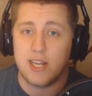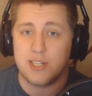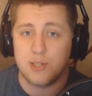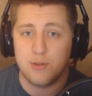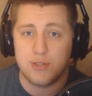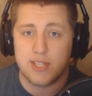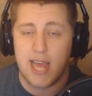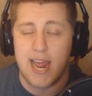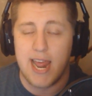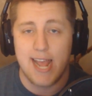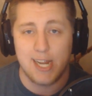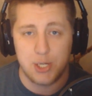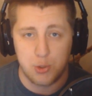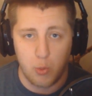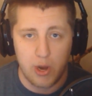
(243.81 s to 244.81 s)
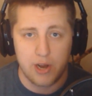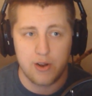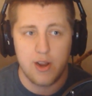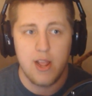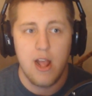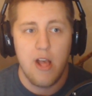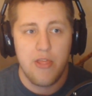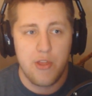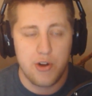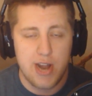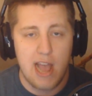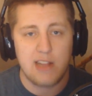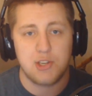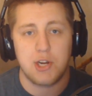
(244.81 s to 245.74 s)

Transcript: does lose that edge where they're now